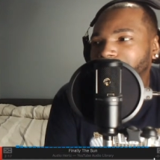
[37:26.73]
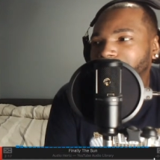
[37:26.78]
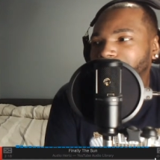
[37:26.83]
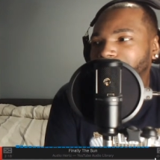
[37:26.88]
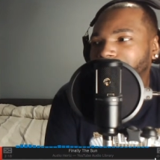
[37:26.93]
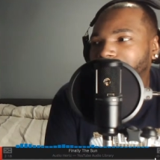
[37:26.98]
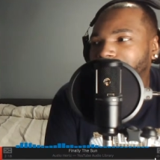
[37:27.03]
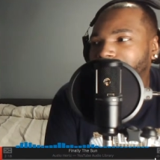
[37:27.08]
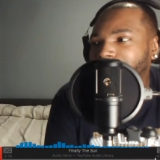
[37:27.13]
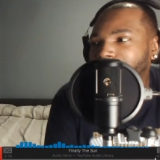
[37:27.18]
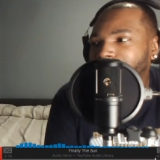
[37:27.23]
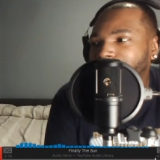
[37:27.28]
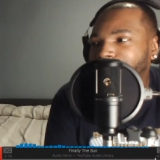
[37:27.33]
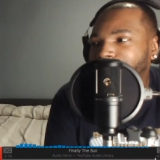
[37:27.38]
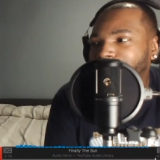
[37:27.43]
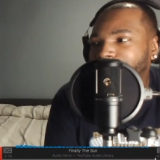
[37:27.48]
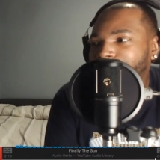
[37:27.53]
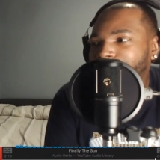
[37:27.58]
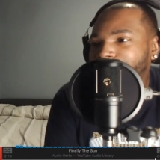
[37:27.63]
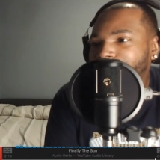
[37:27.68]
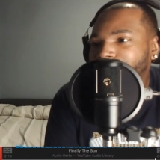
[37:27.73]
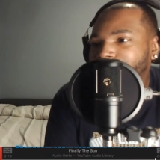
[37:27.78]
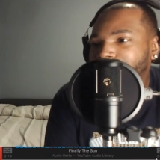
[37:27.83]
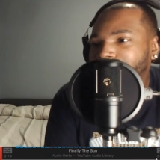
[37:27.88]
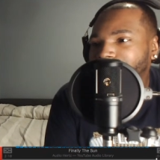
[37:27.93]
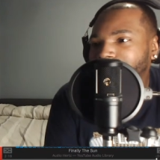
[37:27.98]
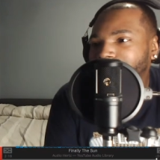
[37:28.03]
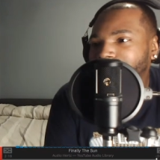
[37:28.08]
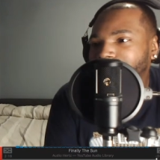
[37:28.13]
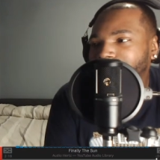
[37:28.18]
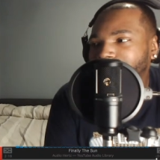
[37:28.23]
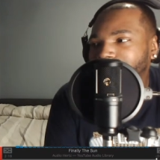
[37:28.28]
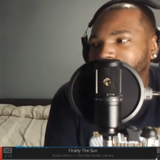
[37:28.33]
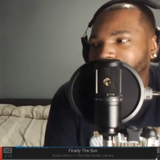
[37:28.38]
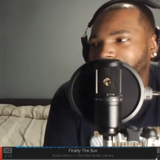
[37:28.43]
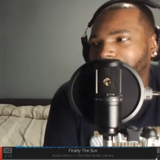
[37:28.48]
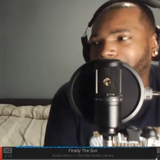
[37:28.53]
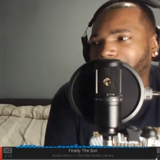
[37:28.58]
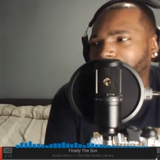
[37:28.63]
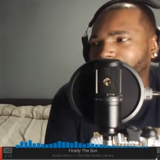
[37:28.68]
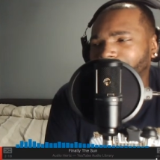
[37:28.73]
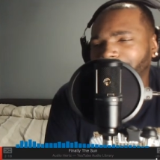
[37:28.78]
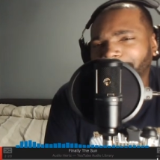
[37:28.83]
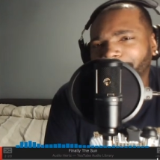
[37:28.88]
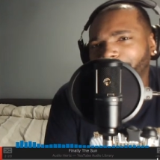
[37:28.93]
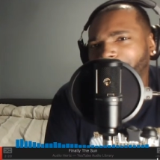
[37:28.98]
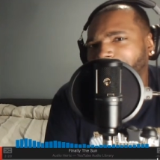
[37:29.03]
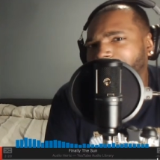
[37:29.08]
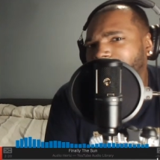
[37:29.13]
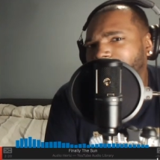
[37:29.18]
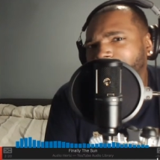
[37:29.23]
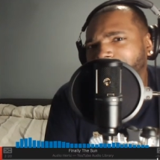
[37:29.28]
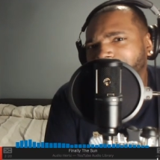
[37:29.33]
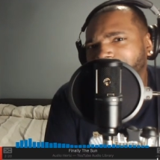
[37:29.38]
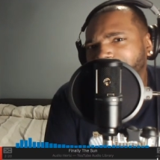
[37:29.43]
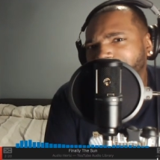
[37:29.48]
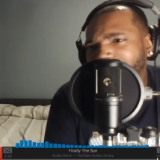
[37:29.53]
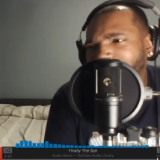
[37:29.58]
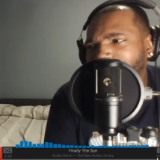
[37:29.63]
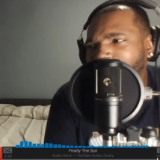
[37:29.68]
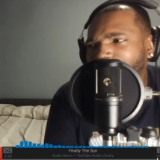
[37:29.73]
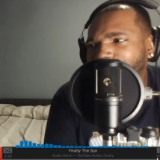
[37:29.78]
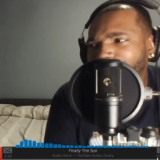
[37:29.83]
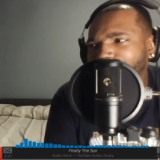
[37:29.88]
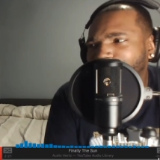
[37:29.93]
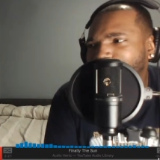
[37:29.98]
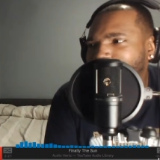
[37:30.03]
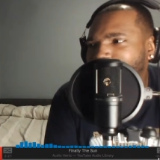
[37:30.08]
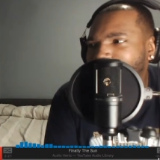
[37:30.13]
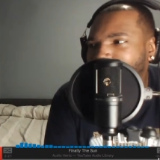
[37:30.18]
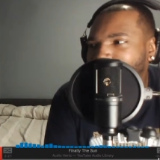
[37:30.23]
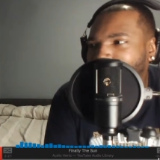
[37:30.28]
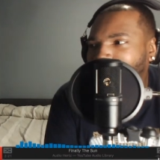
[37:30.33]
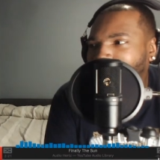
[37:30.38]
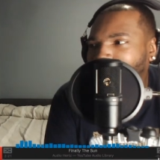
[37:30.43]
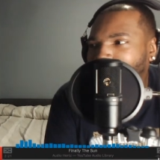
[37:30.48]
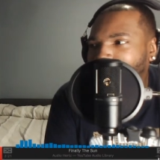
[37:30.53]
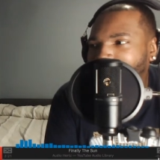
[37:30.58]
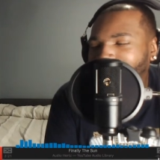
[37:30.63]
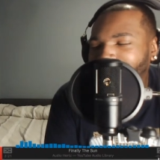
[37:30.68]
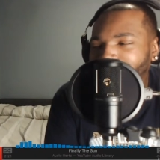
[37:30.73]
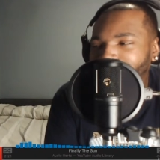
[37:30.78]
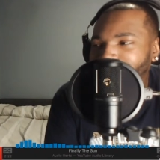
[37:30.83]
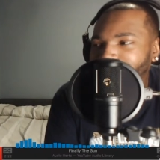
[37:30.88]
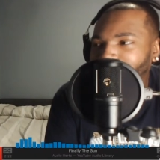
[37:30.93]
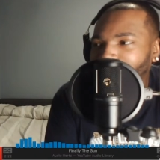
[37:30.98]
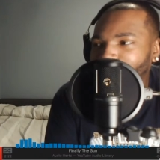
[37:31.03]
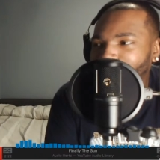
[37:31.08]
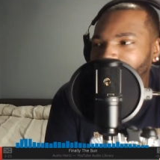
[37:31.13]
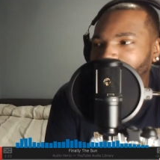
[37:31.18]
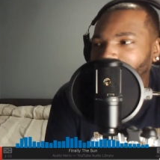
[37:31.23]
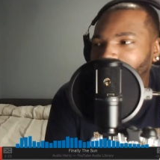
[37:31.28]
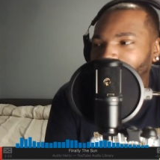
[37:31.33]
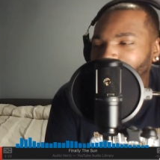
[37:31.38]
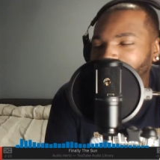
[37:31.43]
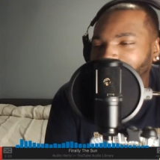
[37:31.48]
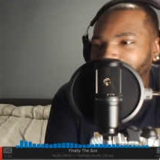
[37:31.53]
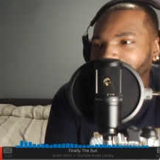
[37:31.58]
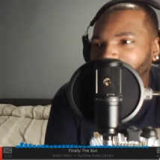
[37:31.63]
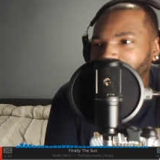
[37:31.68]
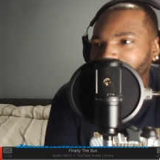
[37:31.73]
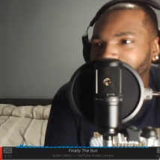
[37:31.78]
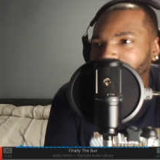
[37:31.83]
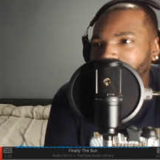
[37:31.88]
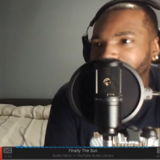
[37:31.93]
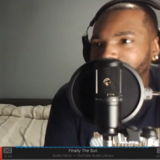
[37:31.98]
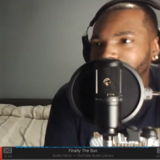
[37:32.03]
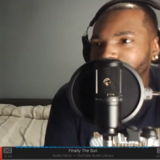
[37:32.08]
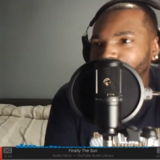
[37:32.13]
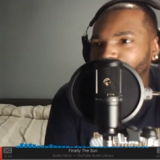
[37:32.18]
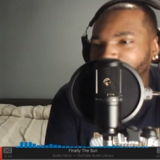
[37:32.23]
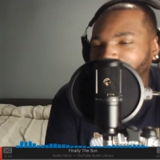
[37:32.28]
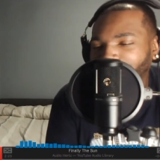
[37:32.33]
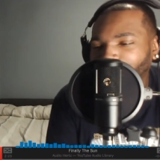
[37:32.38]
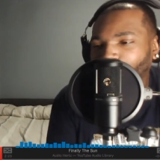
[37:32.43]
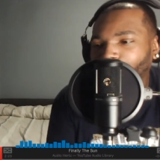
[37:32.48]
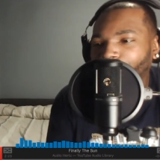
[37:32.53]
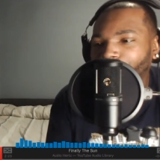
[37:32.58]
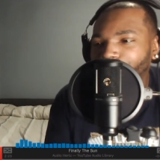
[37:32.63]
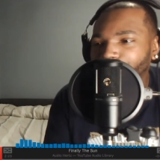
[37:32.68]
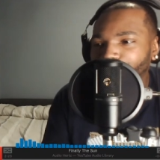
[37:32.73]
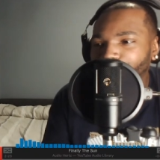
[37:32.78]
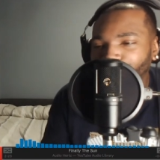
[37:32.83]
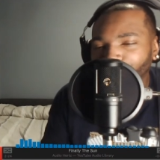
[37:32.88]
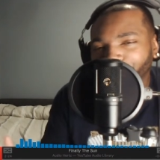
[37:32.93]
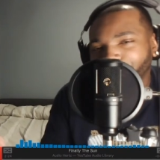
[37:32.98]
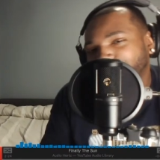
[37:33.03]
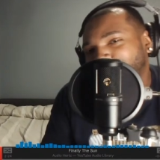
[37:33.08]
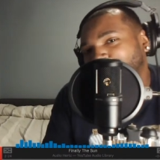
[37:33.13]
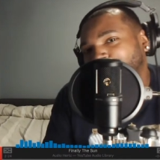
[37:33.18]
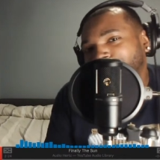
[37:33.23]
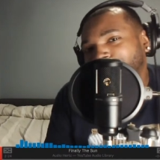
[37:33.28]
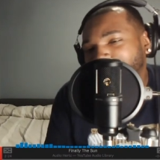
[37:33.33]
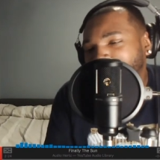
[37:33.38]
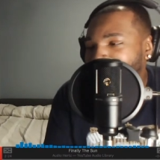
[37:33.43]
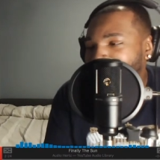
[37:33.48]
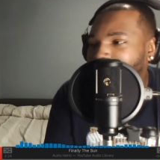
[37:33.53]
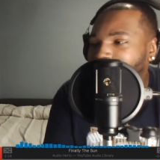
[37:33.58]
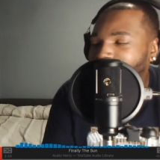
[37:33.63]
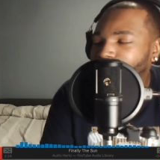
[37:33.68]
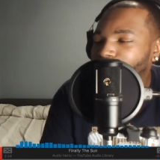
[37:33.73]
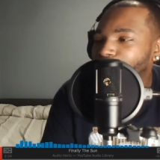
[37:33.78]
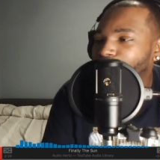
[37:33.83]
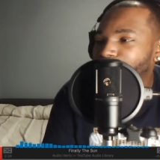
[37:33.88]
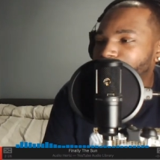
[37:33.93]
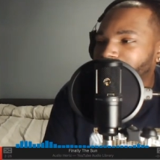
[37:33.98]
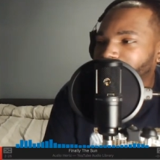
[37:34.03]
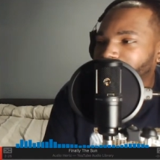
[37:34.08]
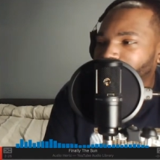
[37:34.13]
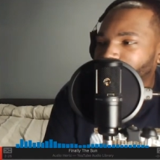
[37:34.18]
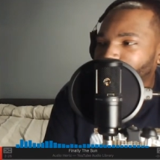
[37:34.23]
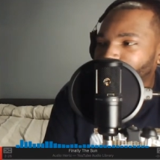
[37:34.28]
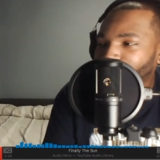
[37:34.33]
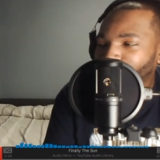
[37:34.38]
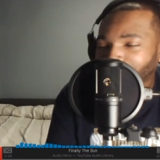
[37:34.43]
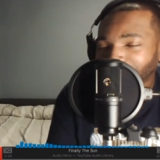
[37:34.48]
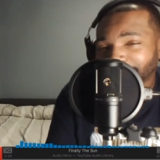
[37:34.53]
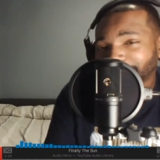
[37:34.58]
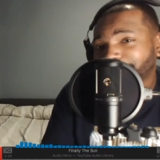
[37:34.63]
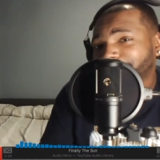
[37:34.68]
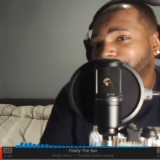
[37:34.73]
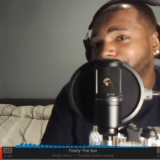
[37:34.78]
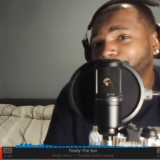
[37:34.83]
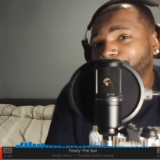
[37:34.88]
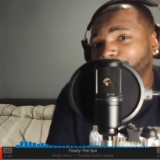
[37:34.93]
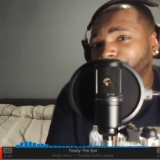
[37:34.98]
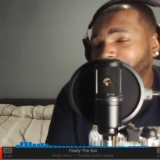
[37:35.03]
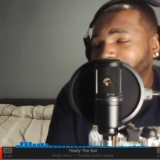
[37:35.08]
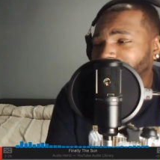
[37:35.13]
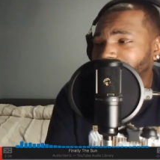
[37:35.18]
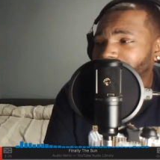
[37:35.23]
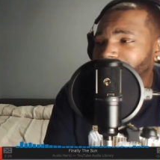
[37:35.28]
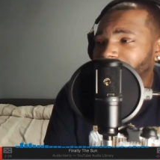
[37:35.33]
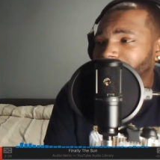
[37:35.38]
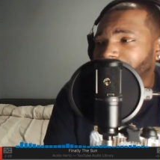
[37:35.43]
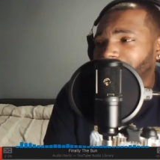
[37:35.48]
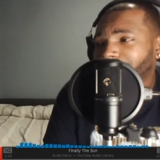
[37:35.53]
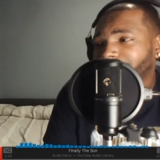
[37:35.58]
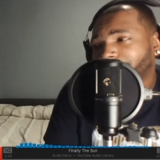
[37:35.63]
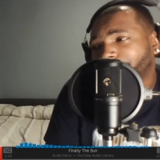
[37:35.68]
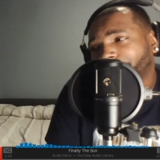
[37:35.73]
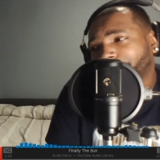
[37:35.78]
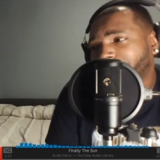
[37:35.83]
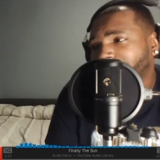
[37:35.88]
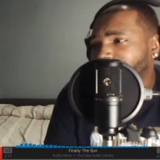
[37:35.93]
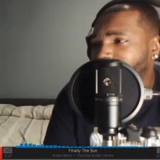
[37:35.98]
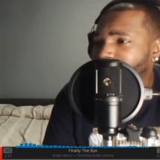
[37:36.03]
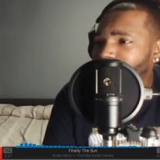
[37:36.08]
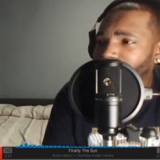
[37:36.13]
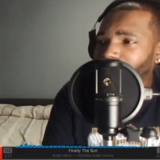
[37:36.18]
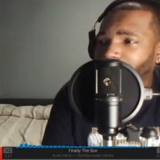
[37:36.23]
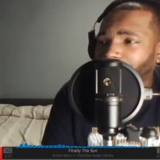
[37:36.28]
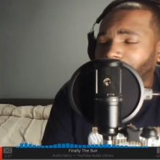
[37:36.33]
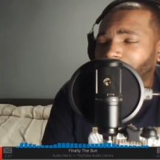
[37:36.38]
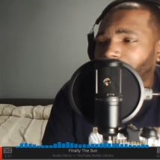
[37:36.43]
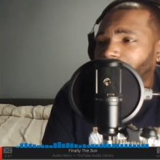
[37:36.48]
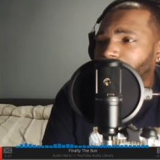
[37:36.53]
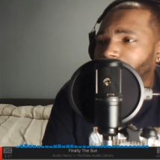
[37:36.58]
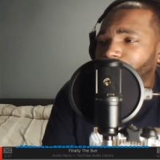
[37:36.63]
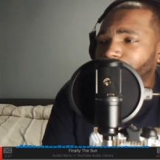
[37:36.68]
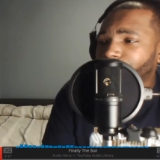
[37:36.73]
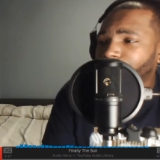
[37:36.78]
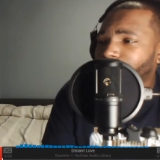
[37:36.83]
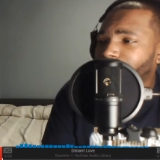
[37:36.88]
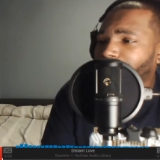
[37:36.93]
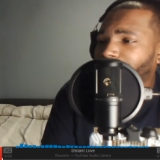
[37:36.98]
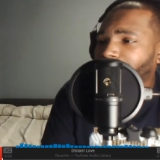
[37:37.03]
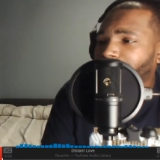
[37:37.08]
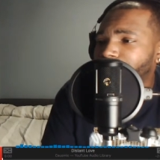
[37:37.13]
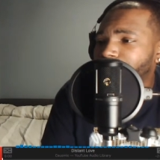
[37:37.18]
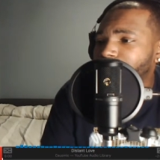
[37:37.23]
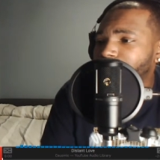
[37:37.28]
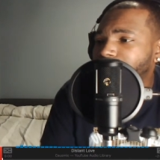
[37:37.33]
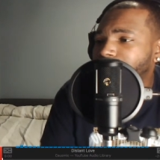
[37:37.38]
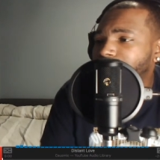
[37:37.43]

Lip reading: I don't like paying them. I think they a nuisance. But I mean, at the same time, like when they offer you these services at the hotel and it's included in this nightly rate, then it's like, all right, cool, I got you.